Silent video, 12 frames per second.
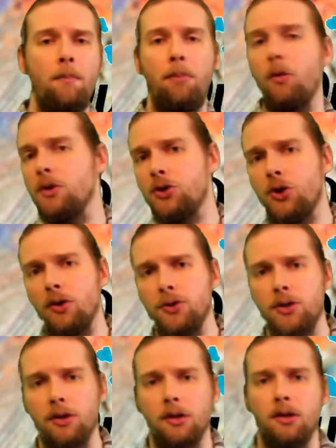Boris
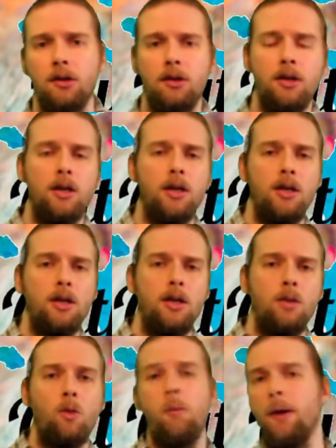Johnson.
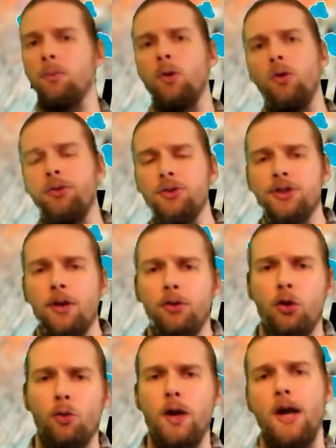What about North and South
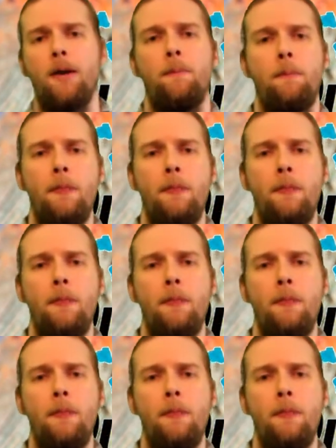Korea?